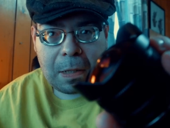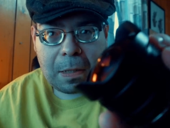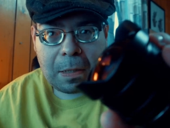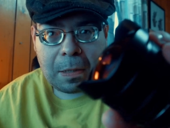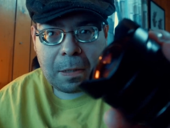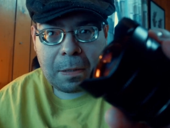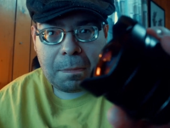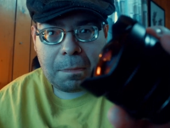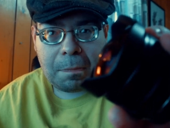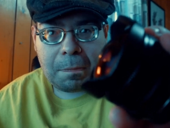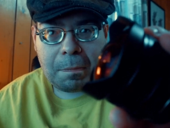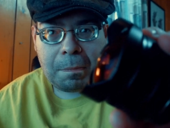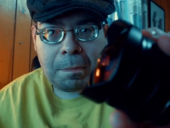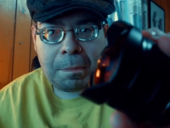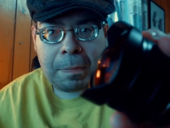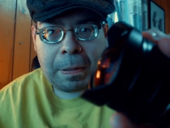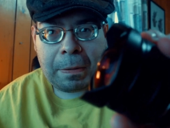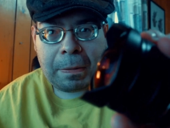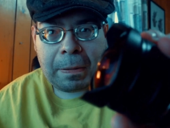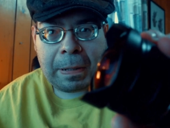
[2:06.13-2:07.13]
this
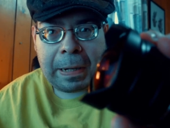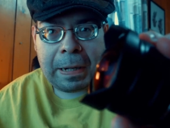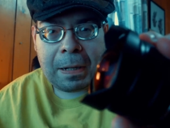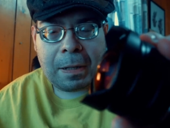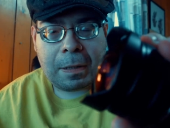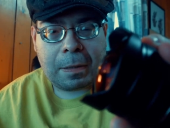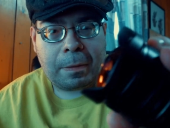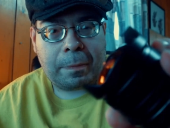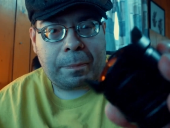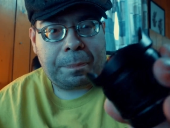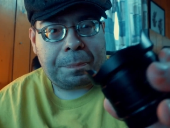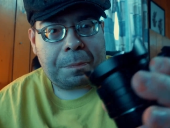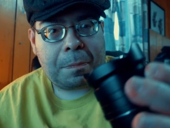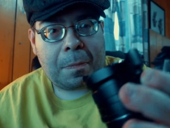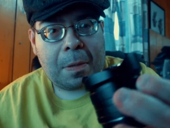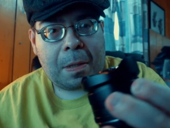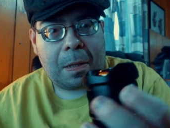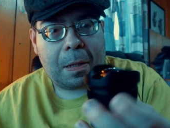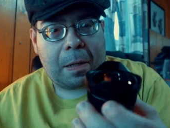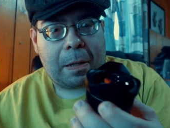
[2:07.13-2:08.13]
boat out
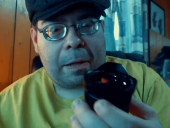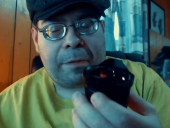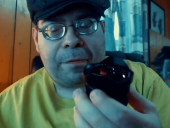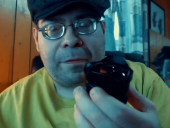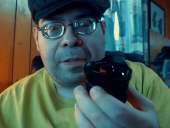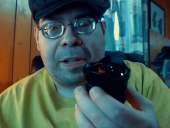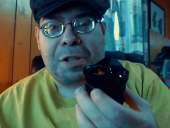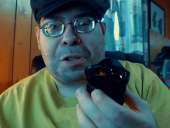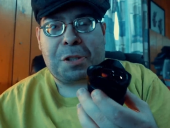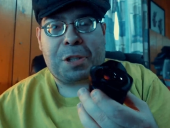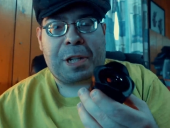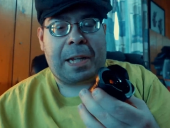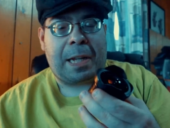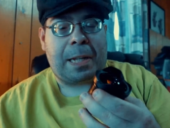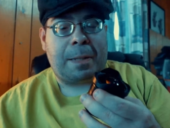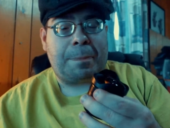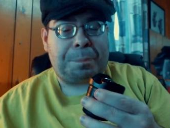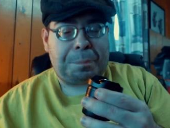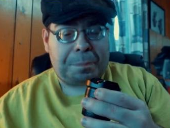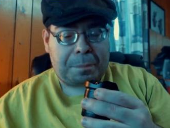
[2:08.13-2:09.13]
uh,
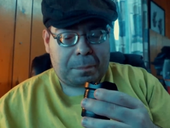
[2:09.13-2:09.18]
fisheye.